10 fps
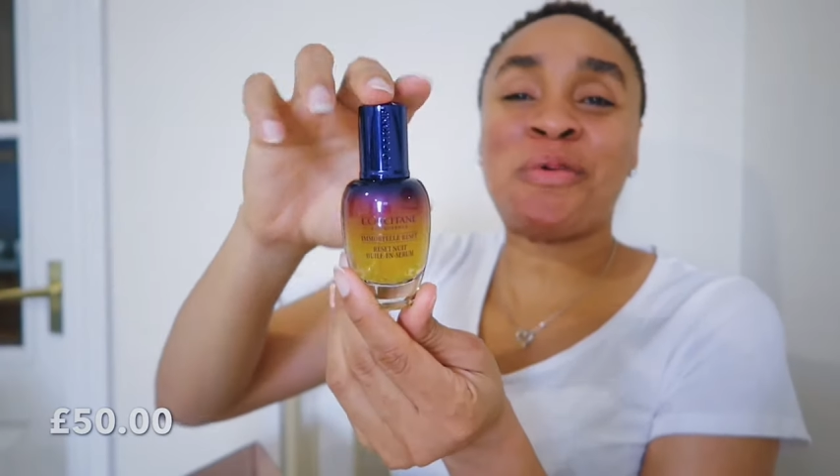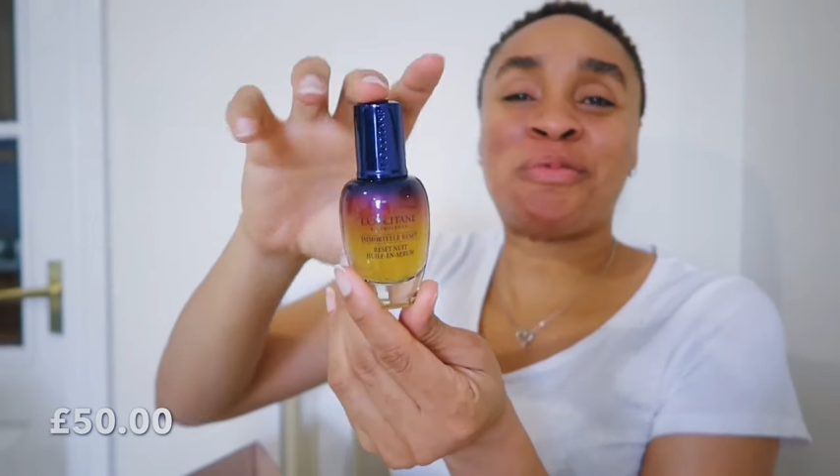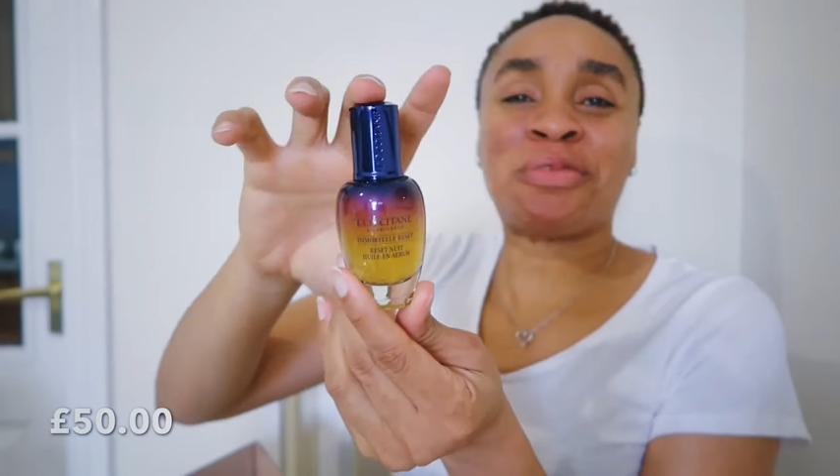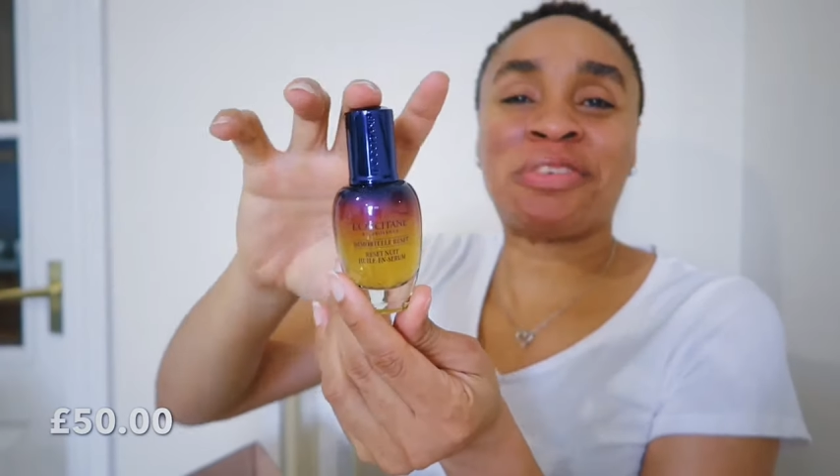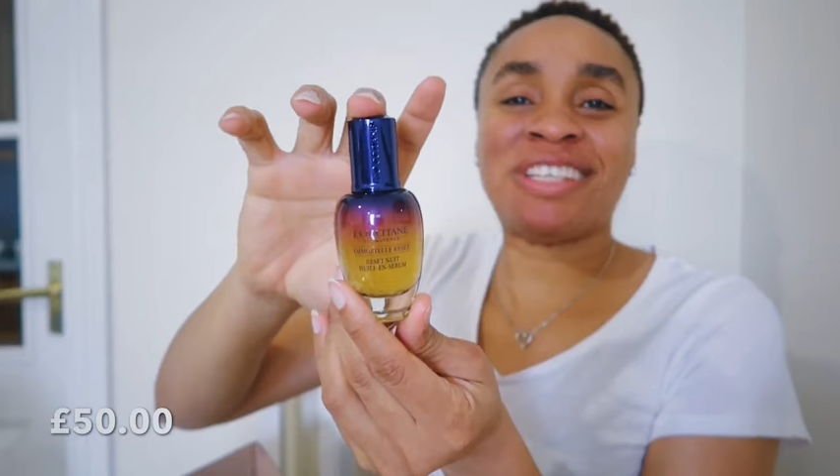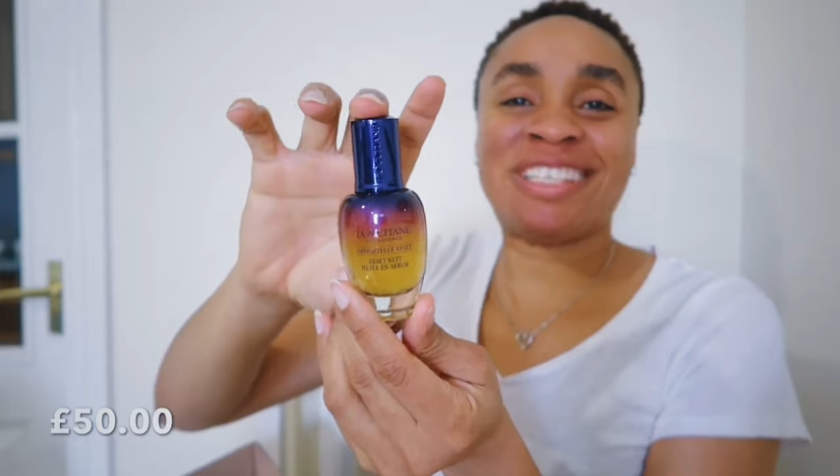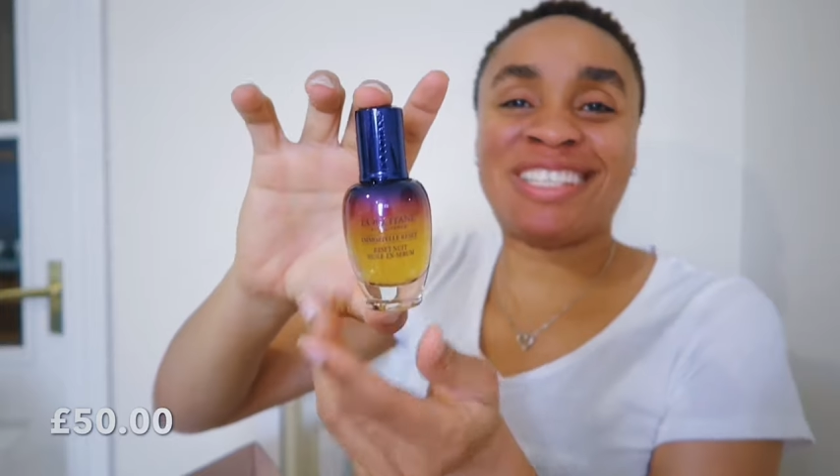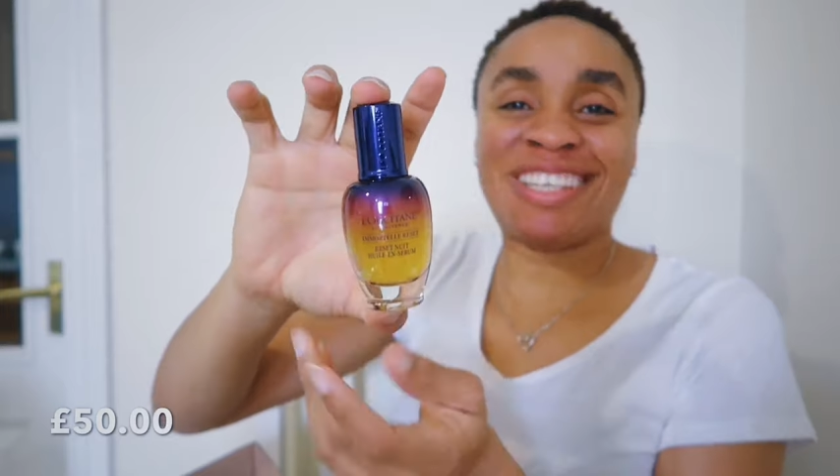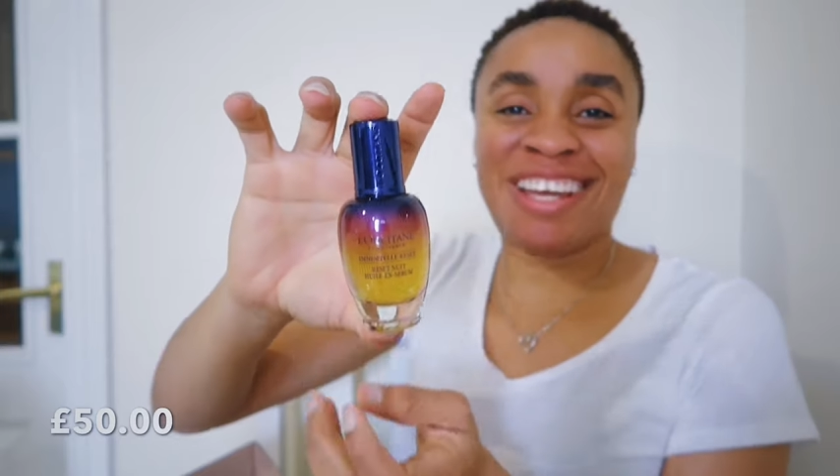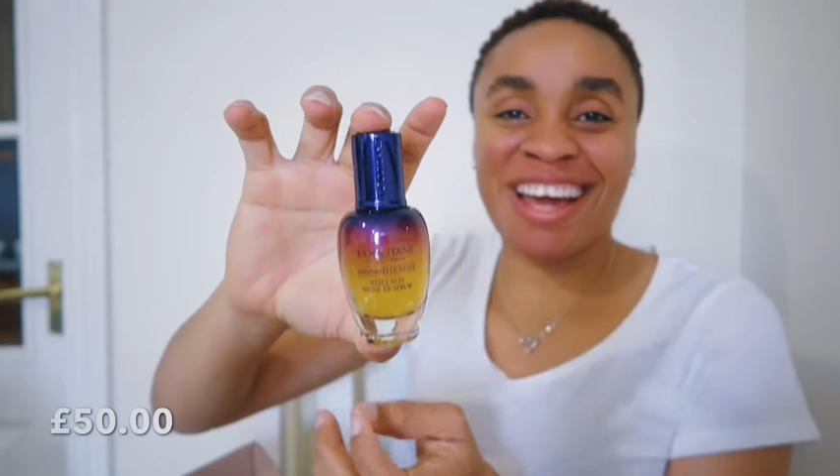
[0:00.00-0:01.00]

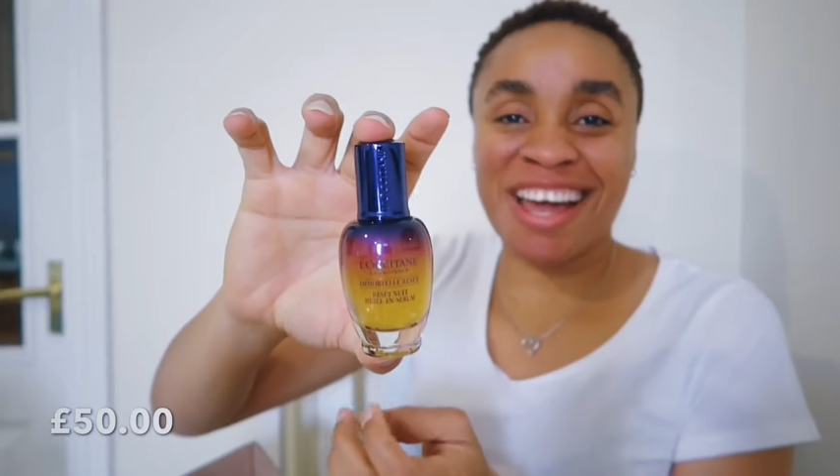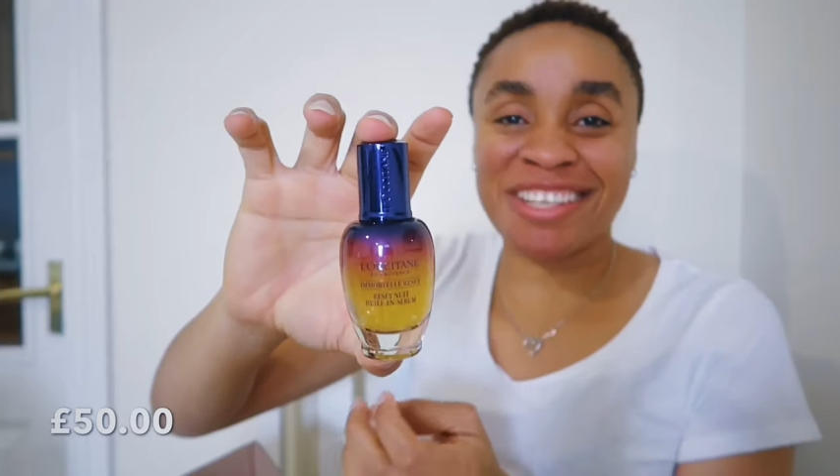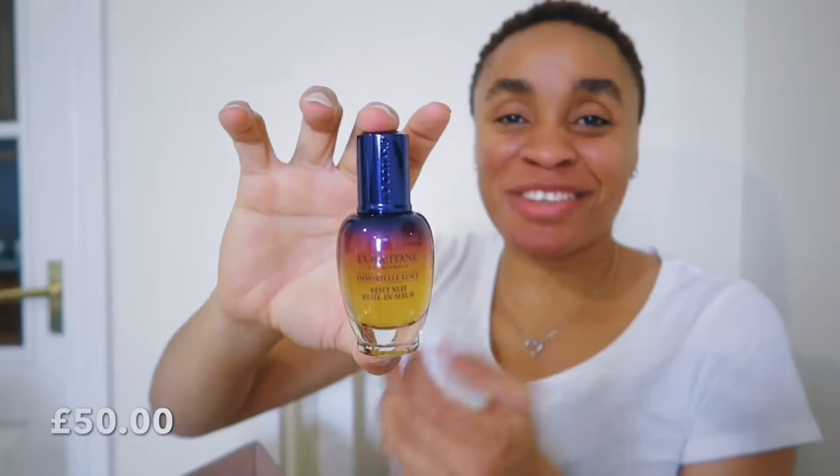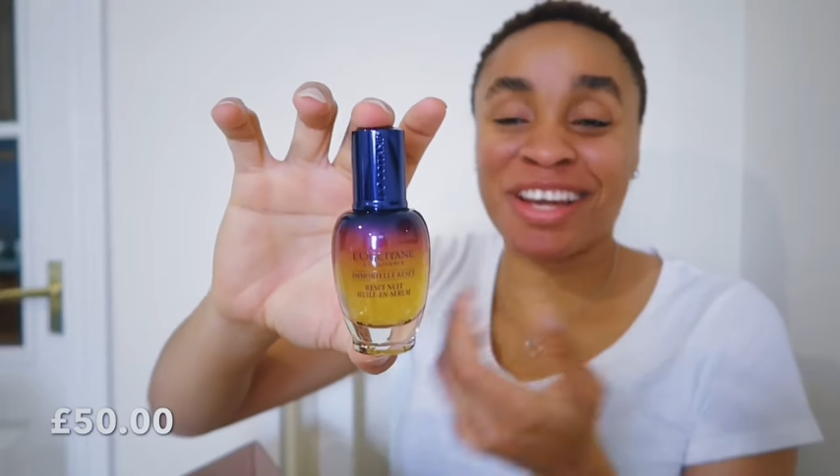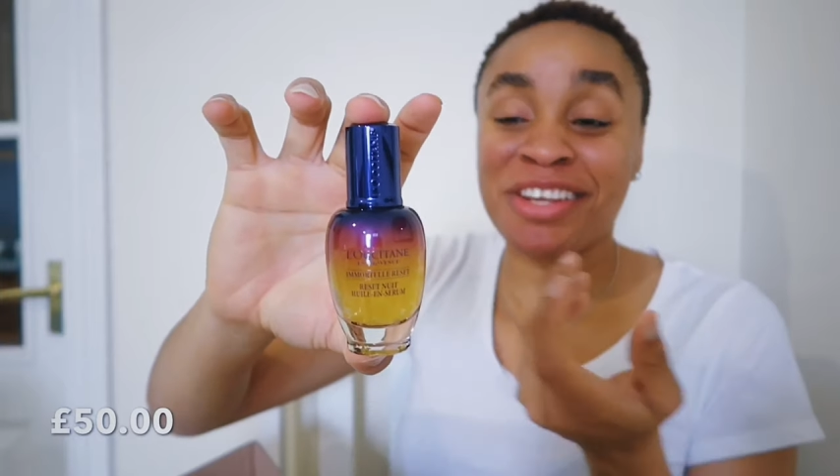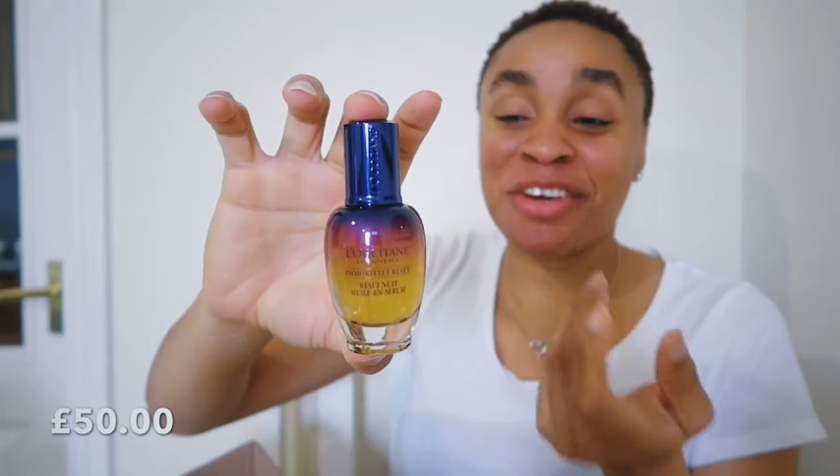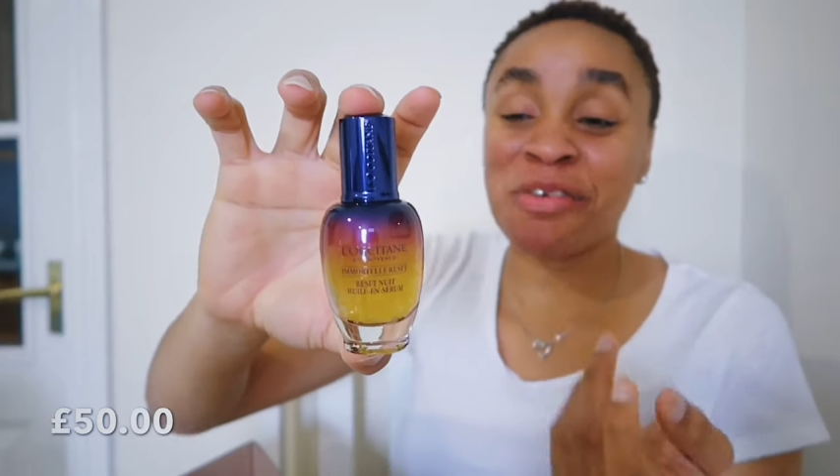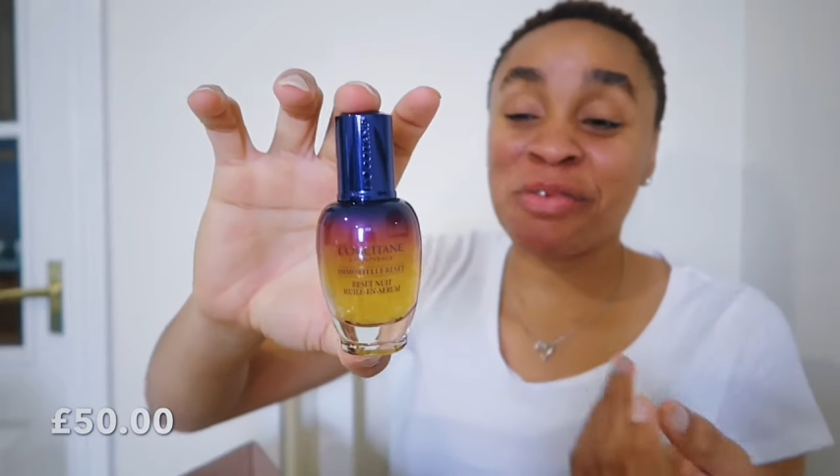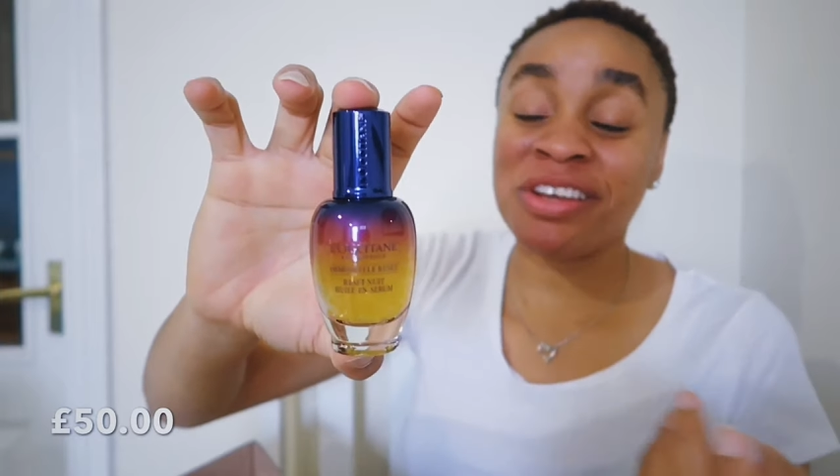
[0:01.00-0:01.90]
pretty guys look at the ombre